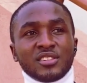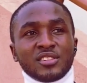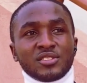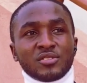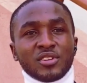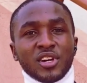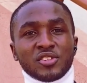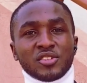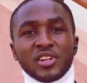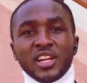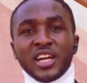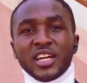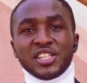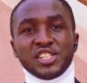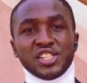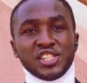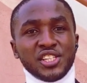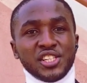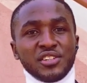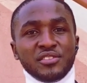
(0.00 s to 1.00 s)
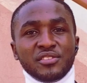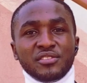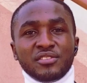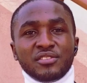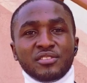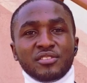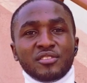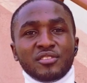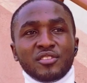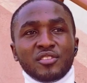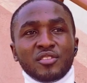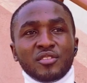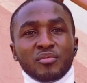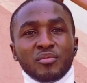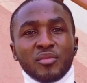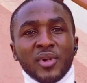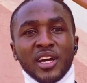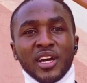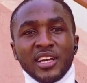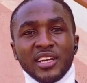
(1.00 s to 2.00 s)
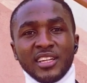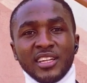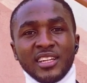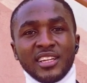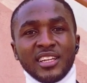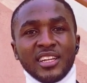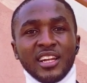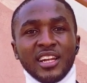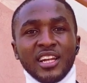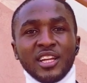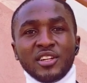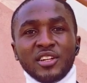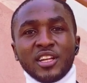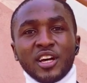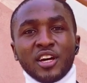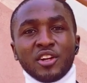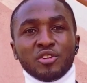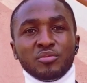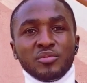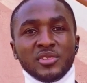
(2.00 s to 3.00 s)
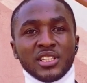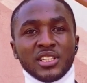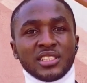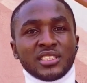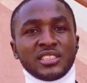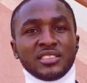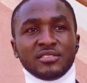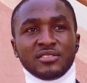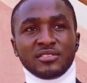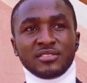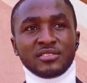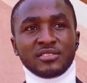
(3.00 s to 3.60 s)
to actually achieve my laid down objective.